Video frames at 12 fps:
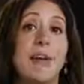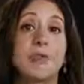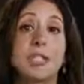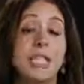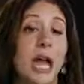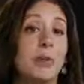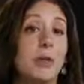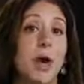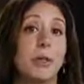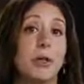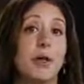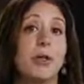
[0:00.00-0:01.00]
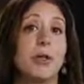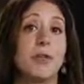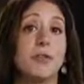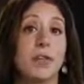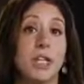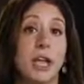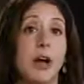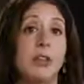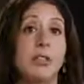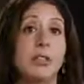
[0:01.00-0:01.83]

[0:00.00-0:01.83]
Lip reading: every time you upload a new video.